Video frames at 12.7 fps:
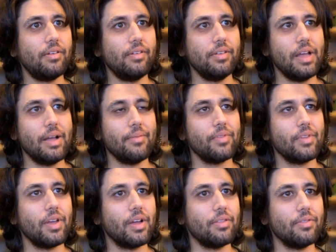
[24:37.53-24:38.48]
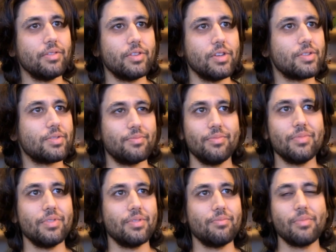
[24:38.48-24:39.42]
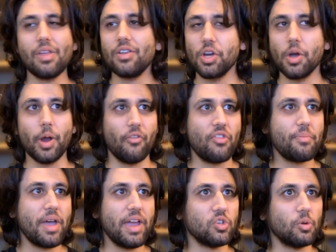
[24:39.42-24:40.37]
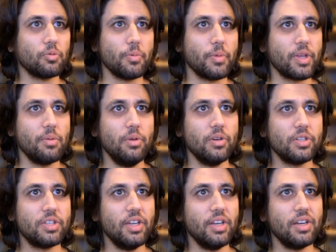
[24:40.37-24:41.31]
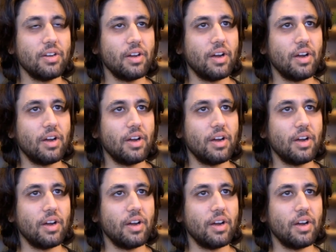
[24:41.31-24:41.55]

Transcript: yeah, and just showing off the paint job from the community.